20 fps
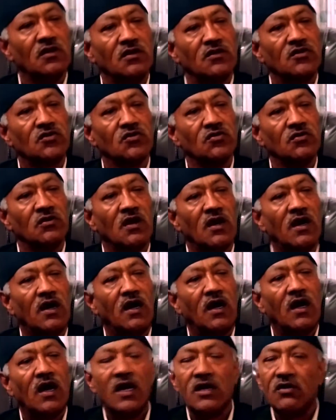So
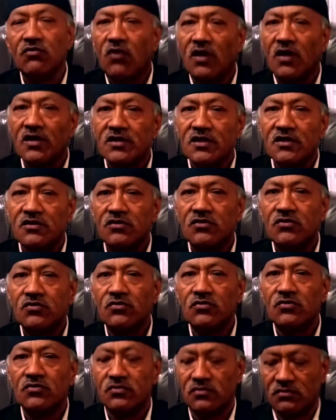I wanted
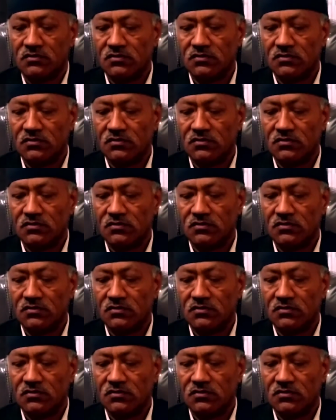to